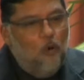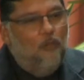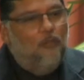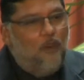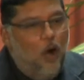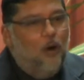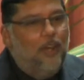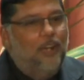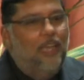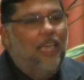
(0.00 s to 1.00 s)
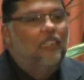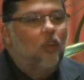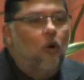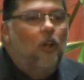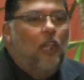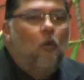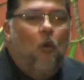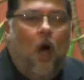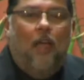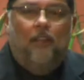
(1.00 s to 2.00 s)
move forward is only
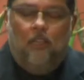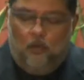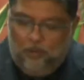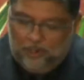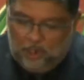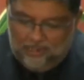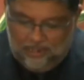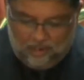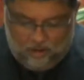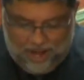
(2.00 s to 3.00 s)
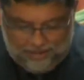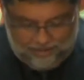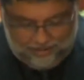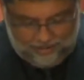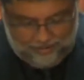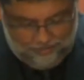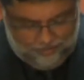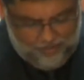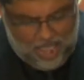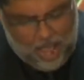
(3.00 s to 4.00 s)
one with Jesus Christ.
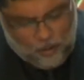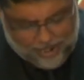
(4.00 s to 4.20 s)
Our